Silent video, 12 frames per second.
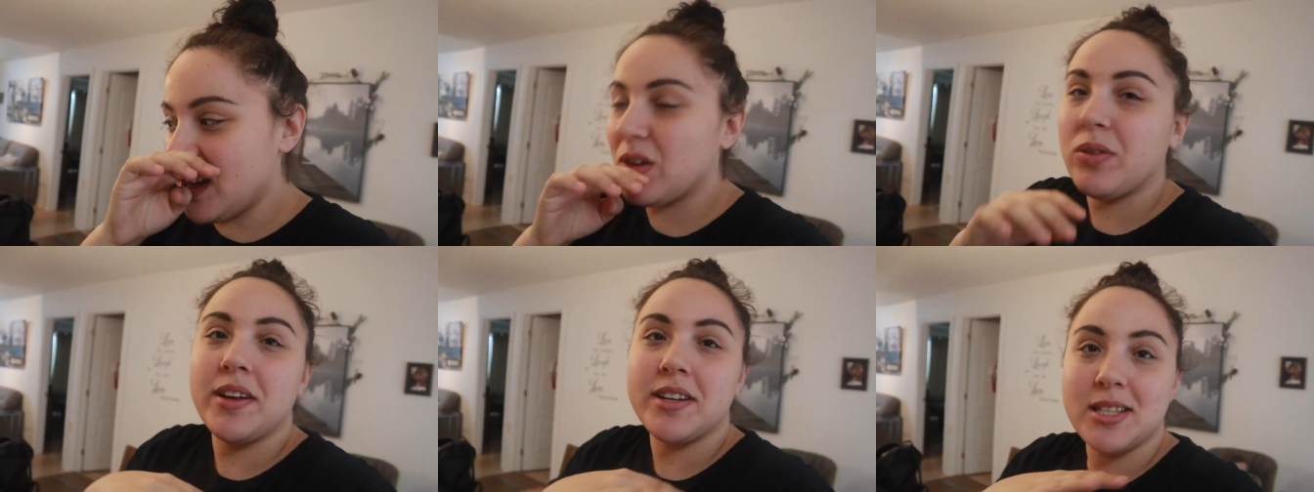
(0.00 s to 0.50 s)

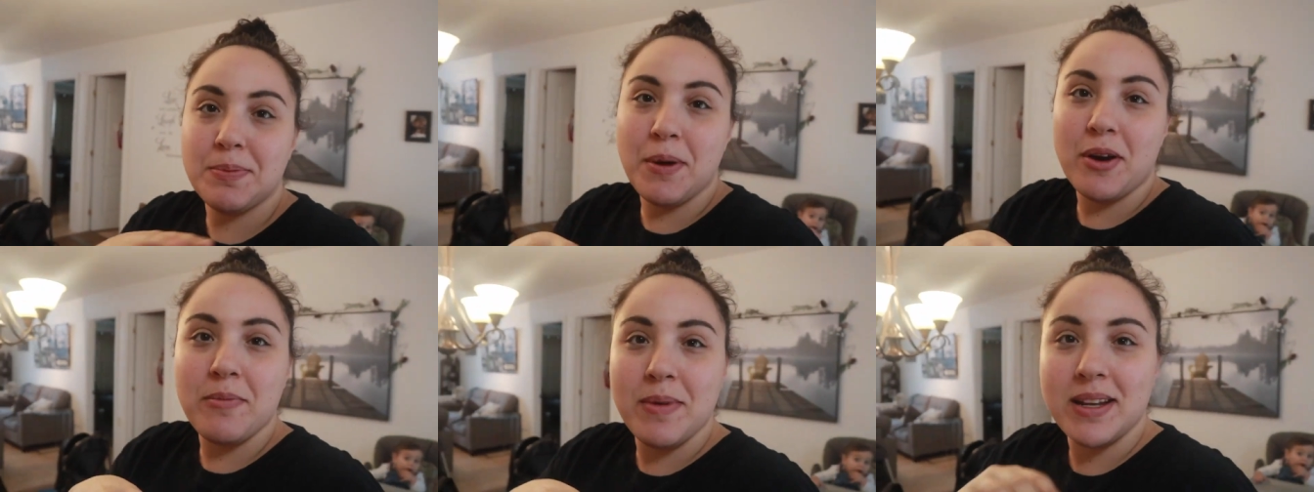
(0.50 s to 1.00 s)
know,
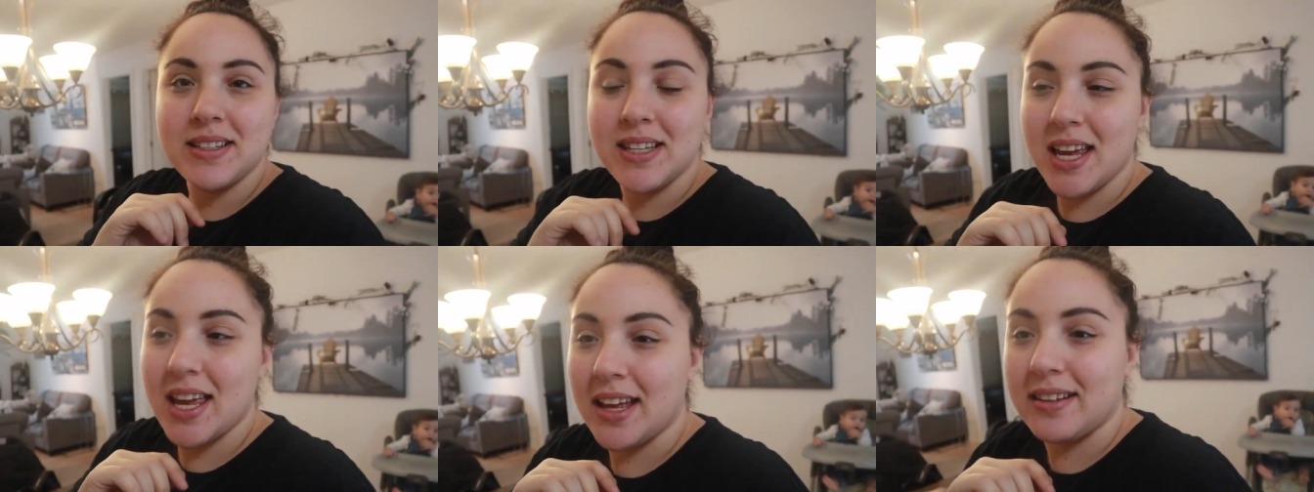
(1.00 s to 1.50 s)

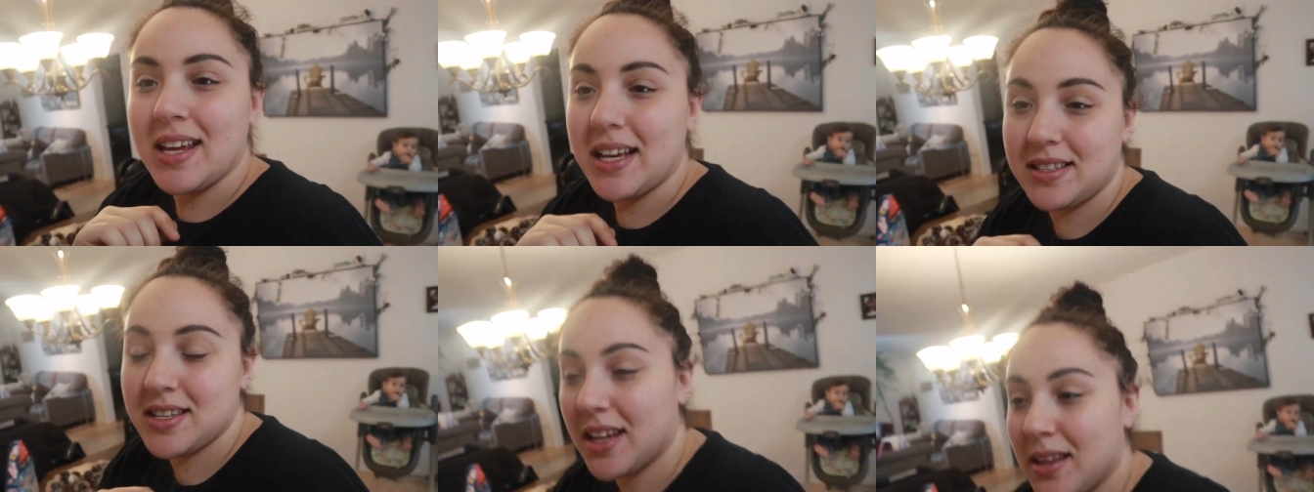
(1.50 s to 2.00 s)
experimenting and
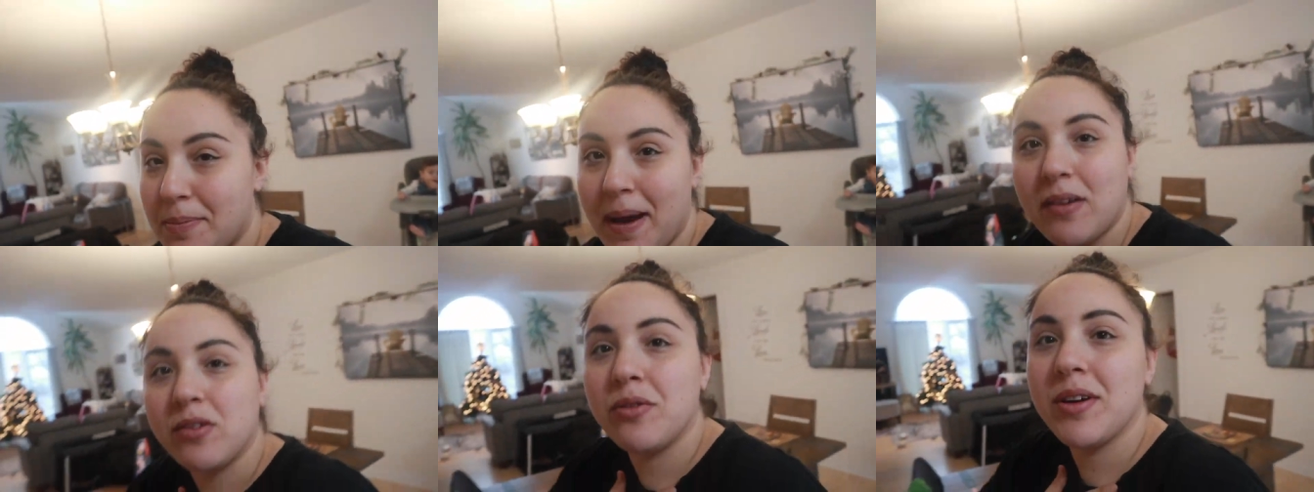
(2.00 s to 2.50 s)
testing the
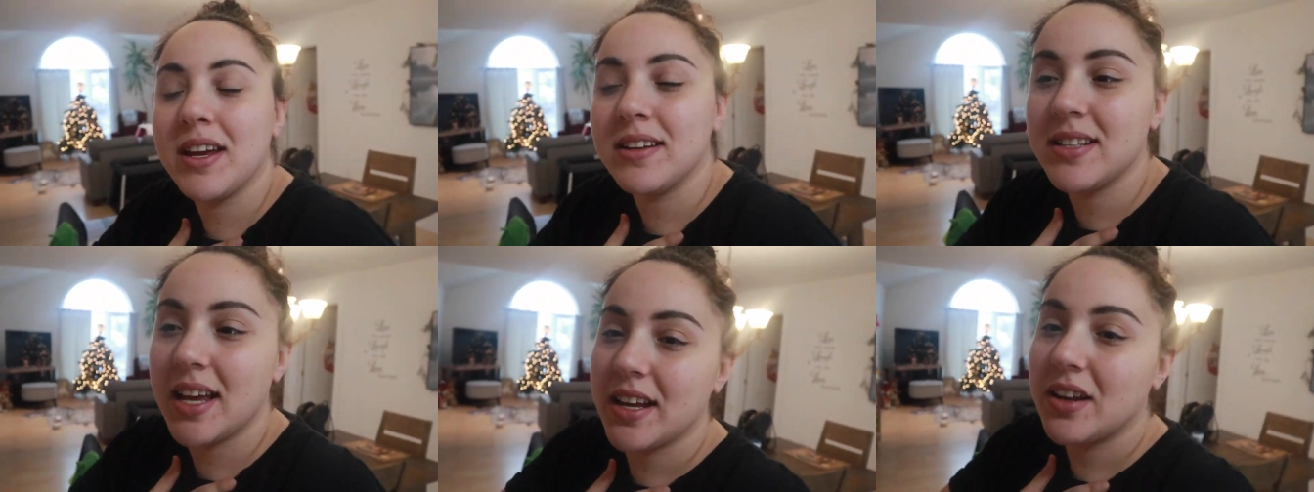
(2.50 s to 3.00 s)

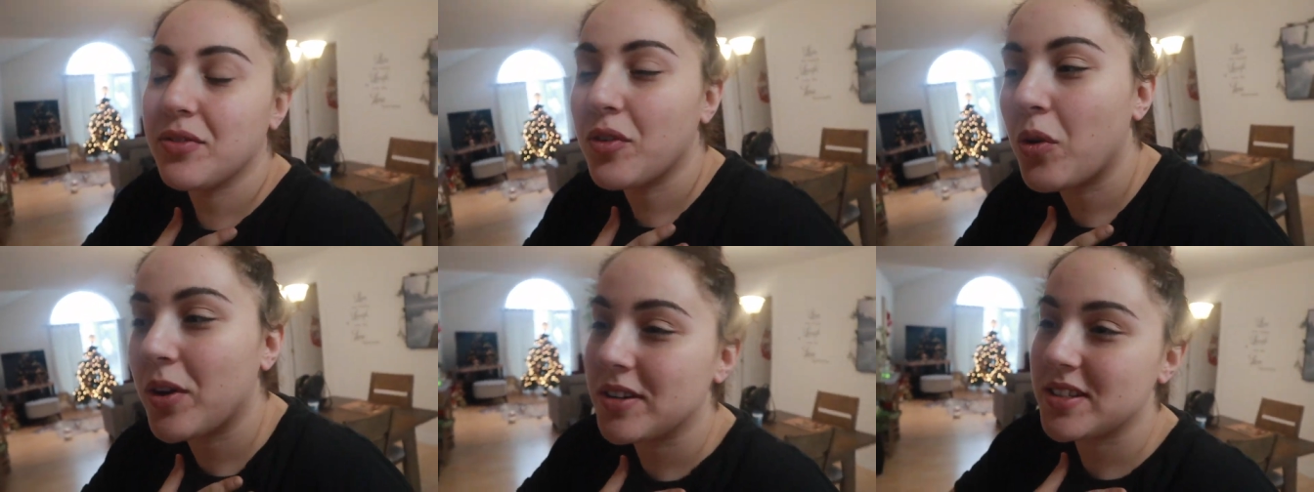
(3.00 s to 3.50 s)
boundaries and of
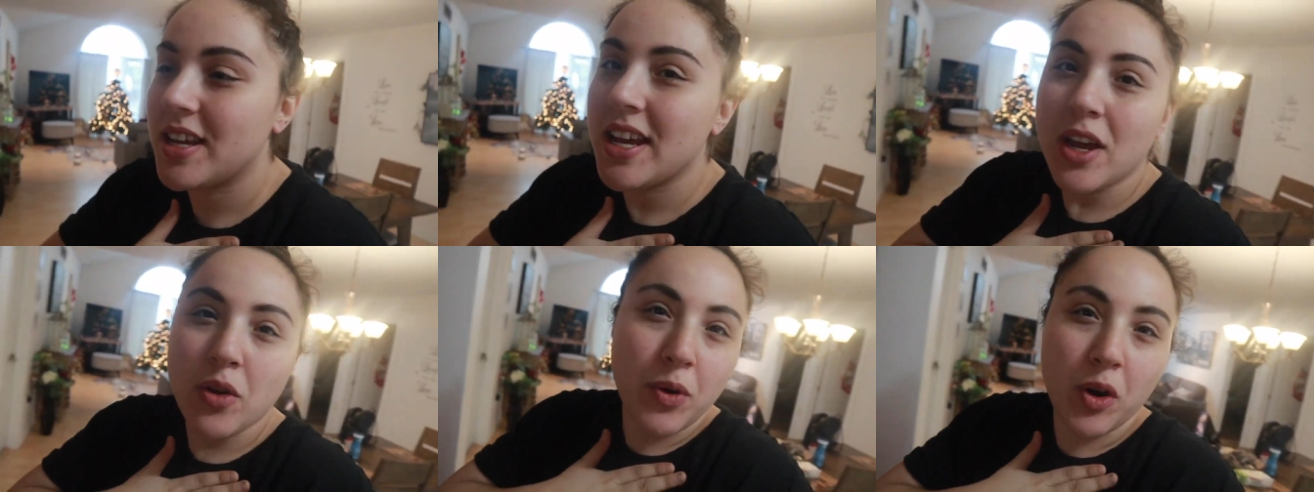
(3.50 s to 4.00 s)
course
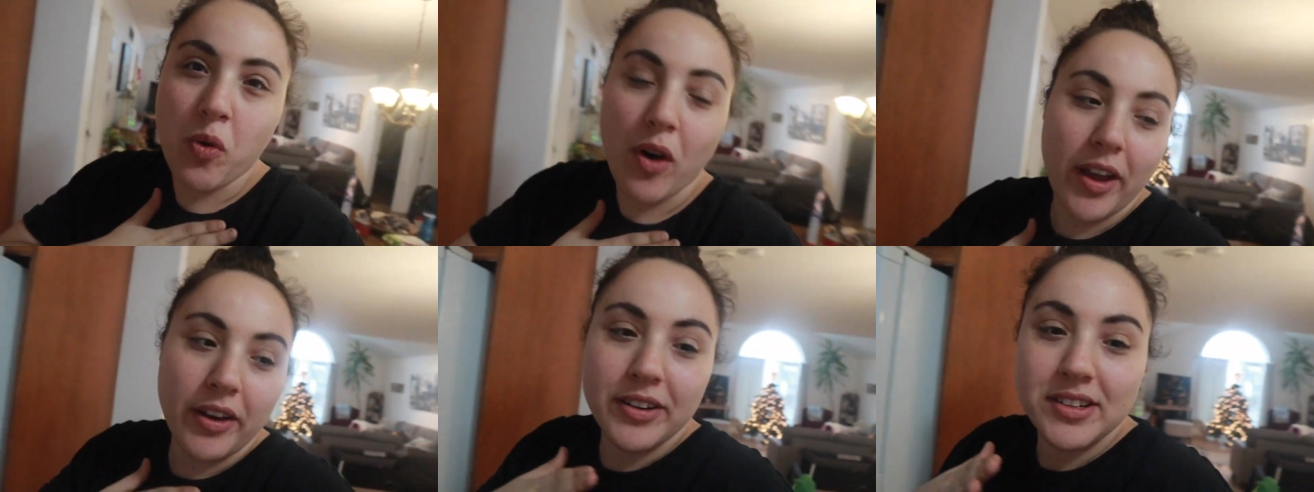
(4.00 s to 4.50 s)

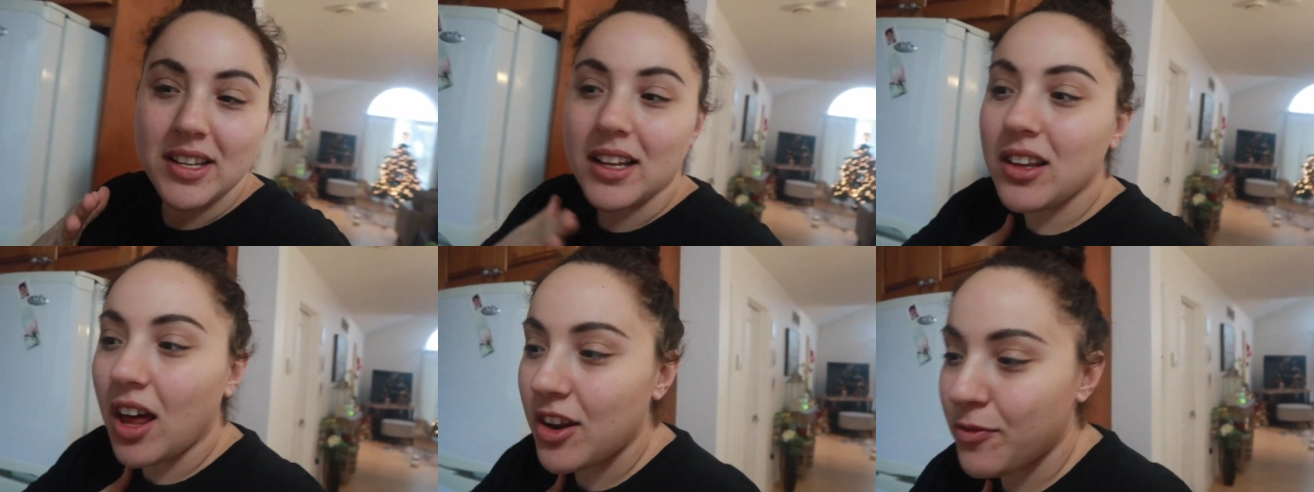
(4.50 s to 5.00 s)
requires a
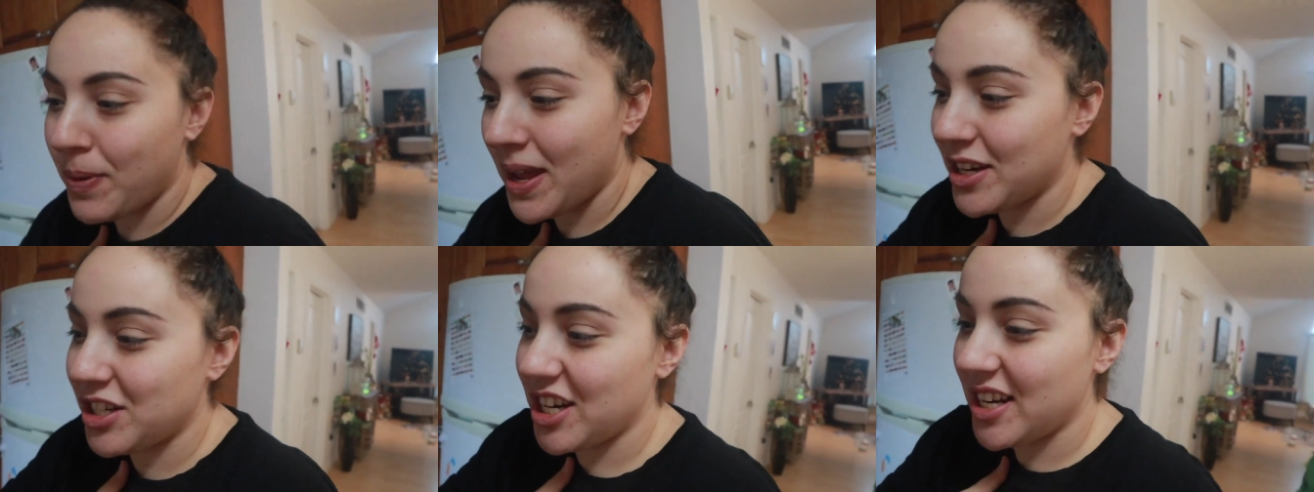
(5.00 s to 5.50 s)
lot of
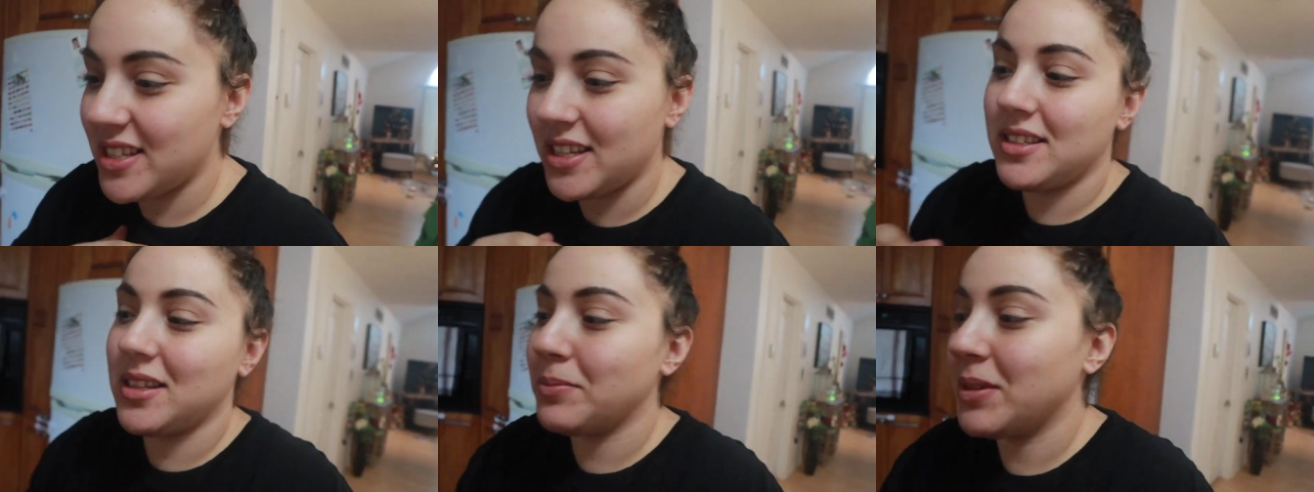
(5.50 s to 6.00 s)
patience
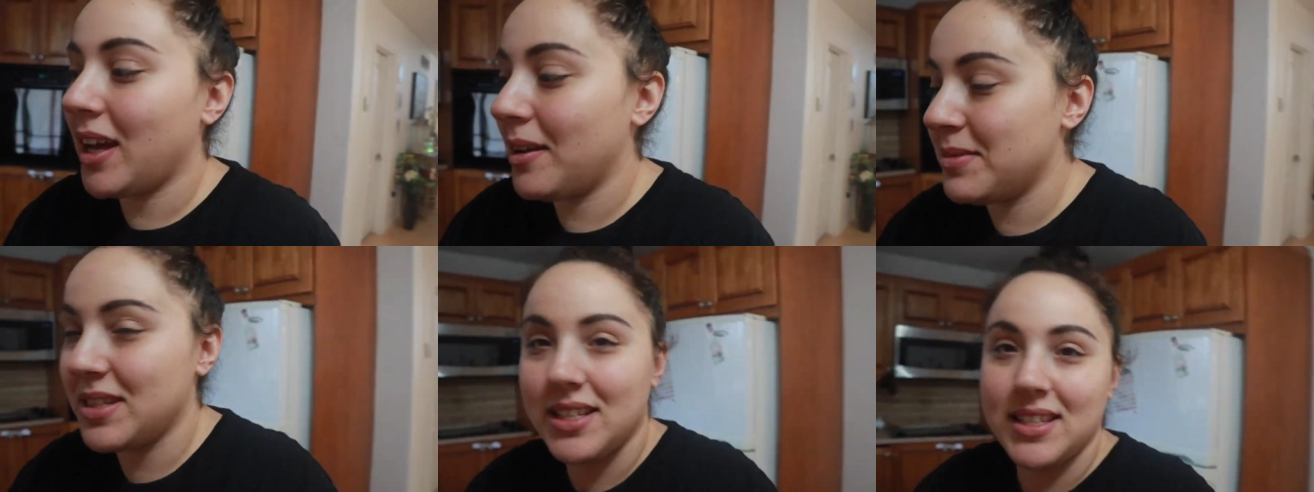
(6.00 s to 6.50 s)
and
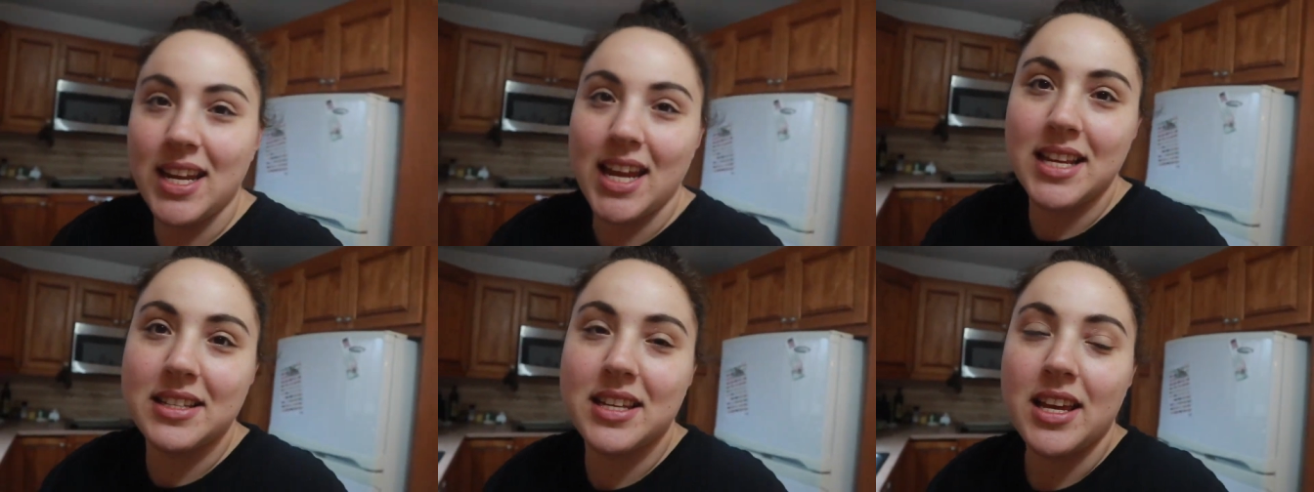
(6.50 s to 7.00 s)
sometimes these
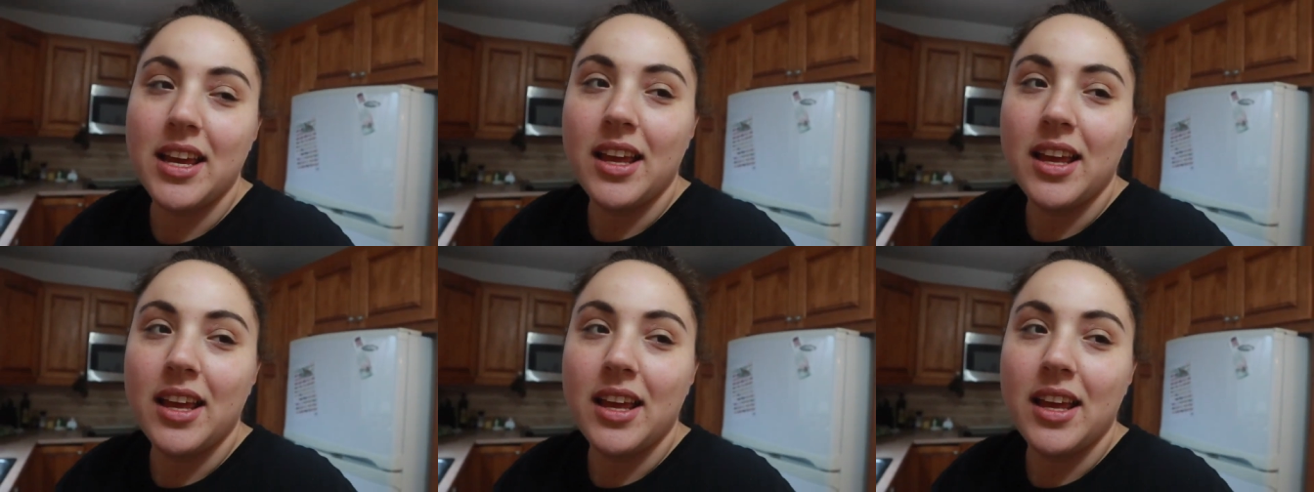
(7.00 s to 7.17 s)
days